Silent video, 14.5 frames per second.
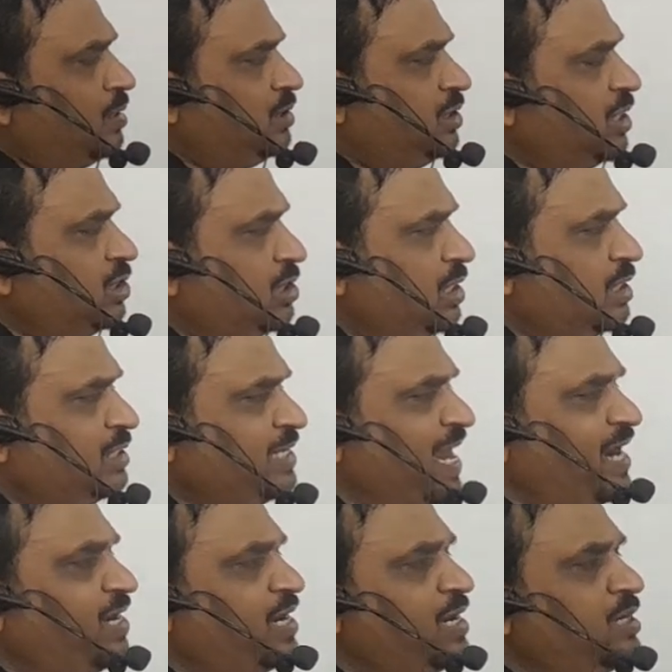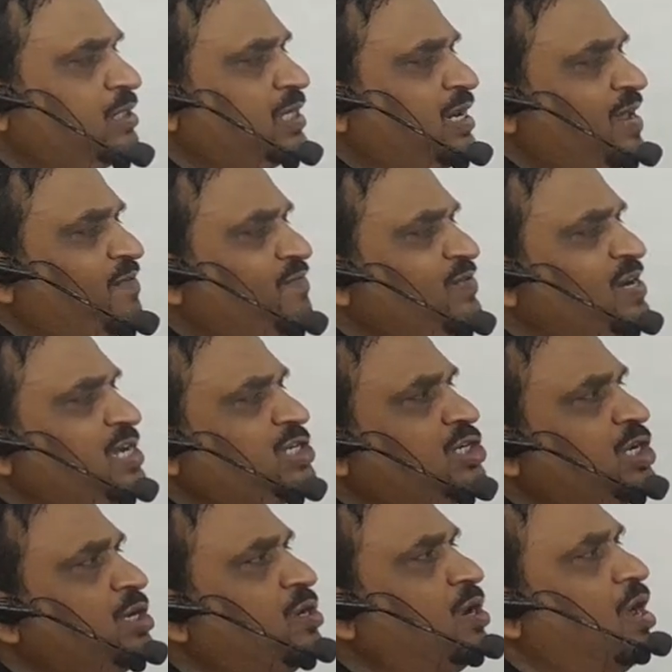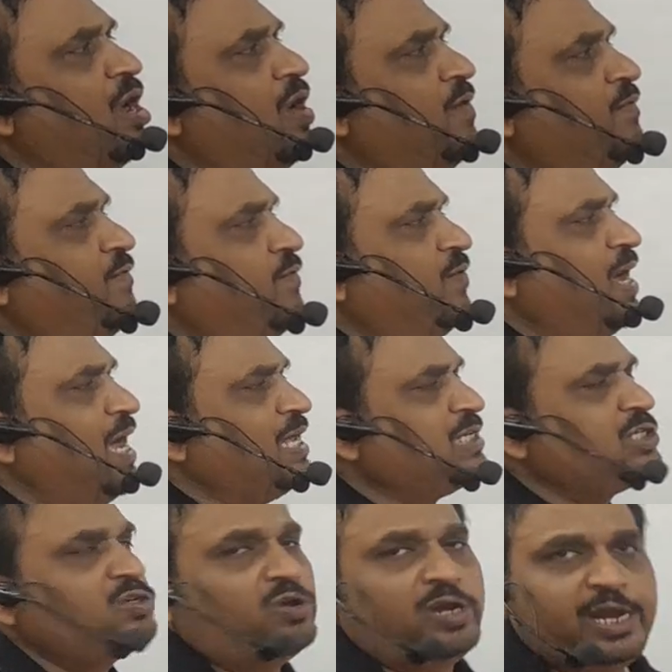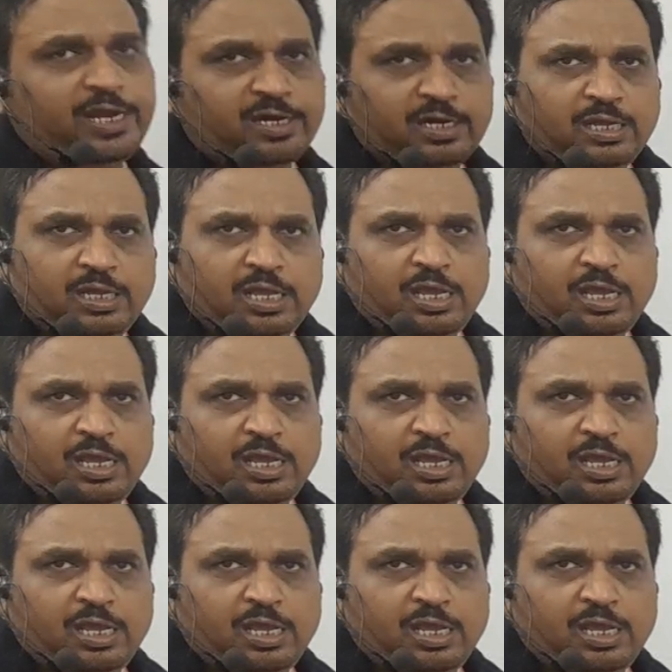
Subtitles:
just settled the definition of a sonnet.